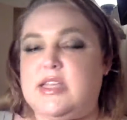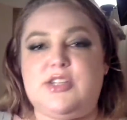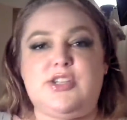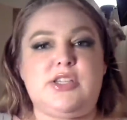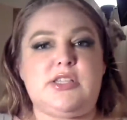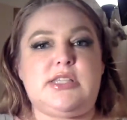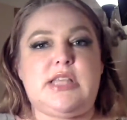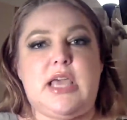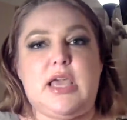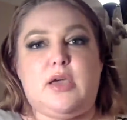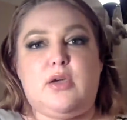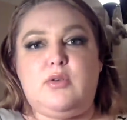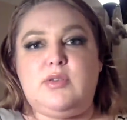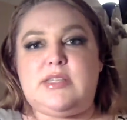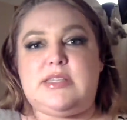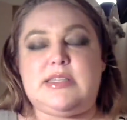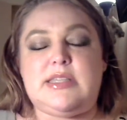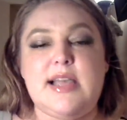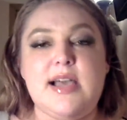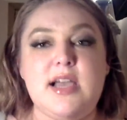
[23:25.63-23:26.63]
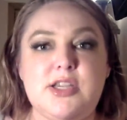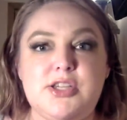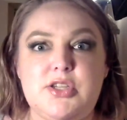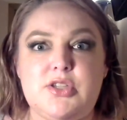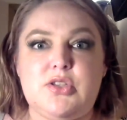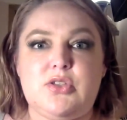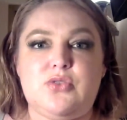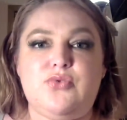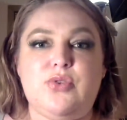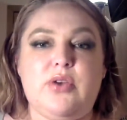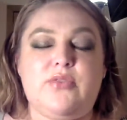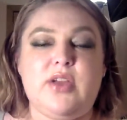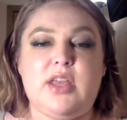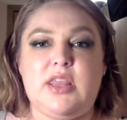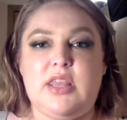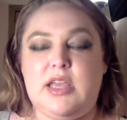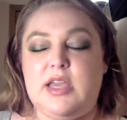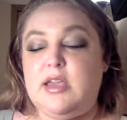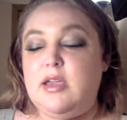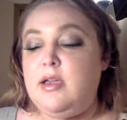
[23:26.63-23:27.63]
It just like slashes through
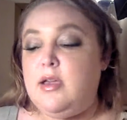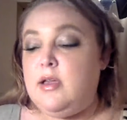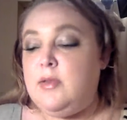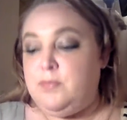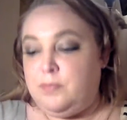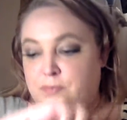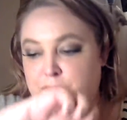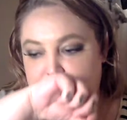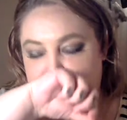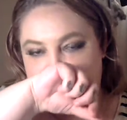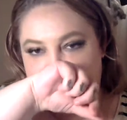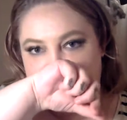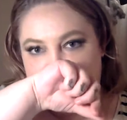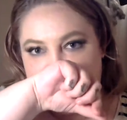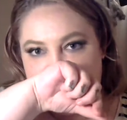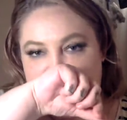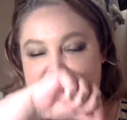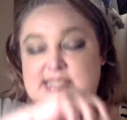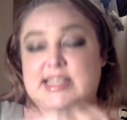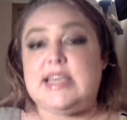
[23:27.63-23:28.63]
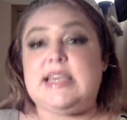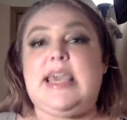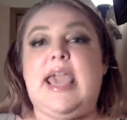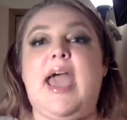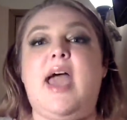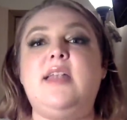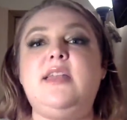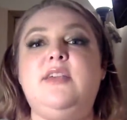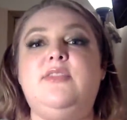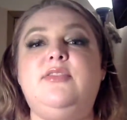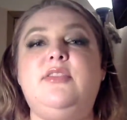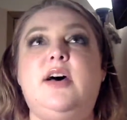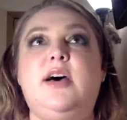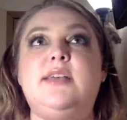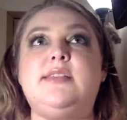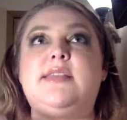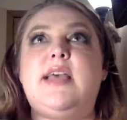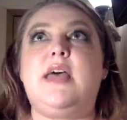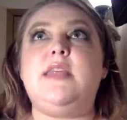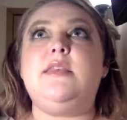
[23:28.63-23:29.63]
everything. It's like candy
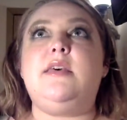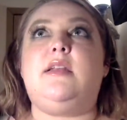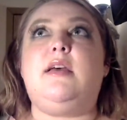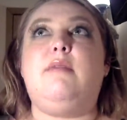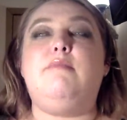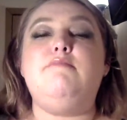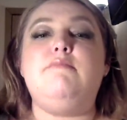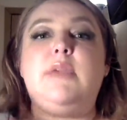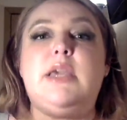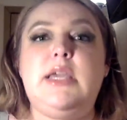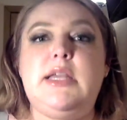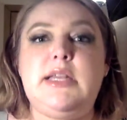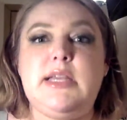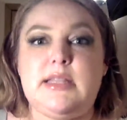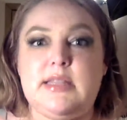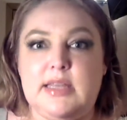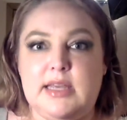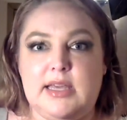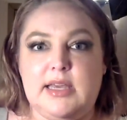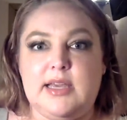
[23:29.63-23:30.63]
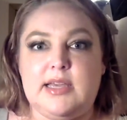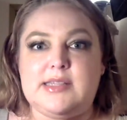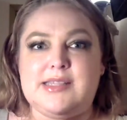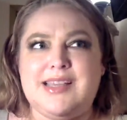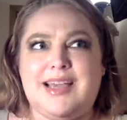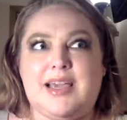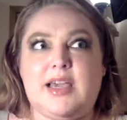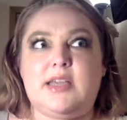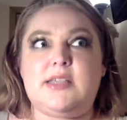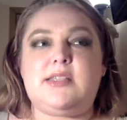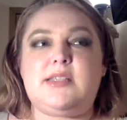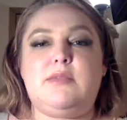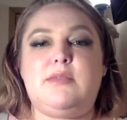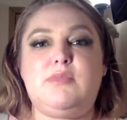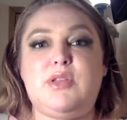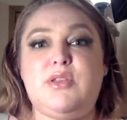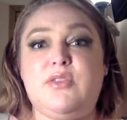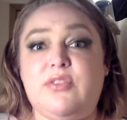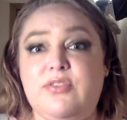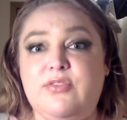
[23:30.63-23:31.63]
floss, and then immediately it's like
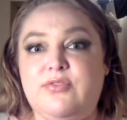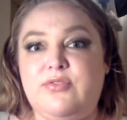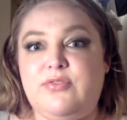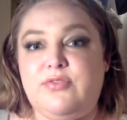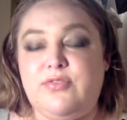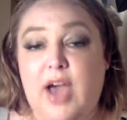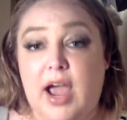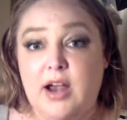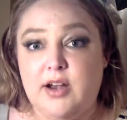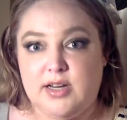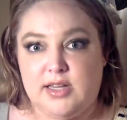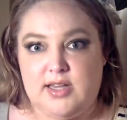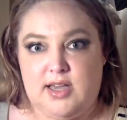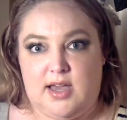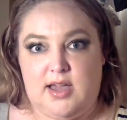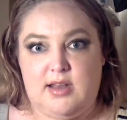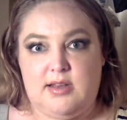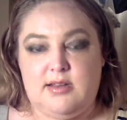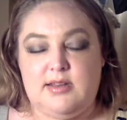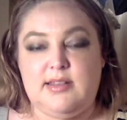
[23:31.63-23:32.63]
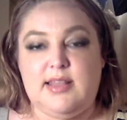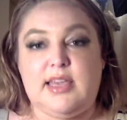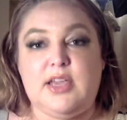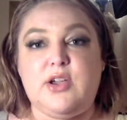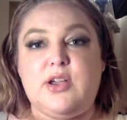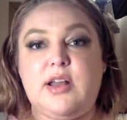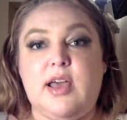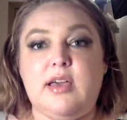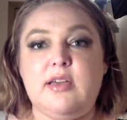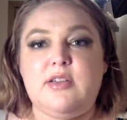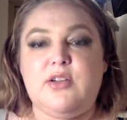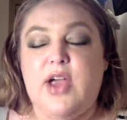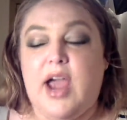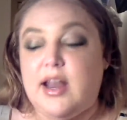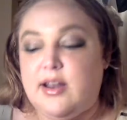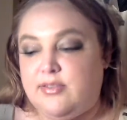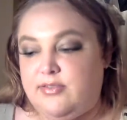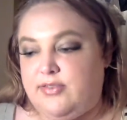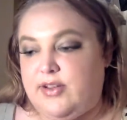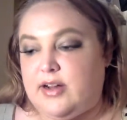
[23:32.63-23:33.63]
somebody fired a gun. Like you're, you're
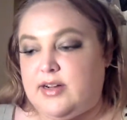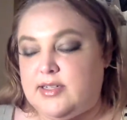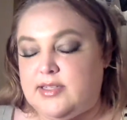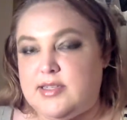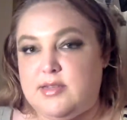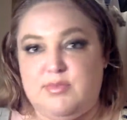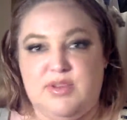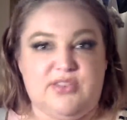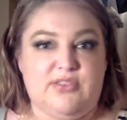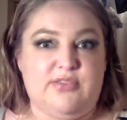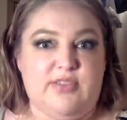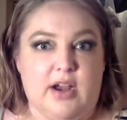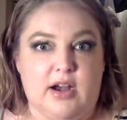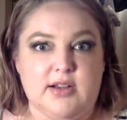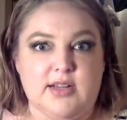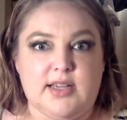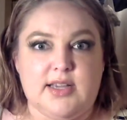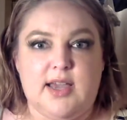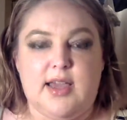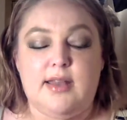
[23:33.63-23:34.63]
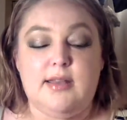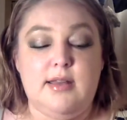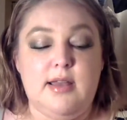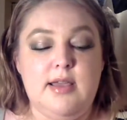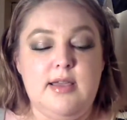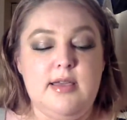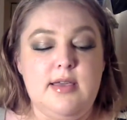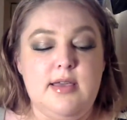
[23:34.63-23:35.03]
at a fair and somebody fired a gun.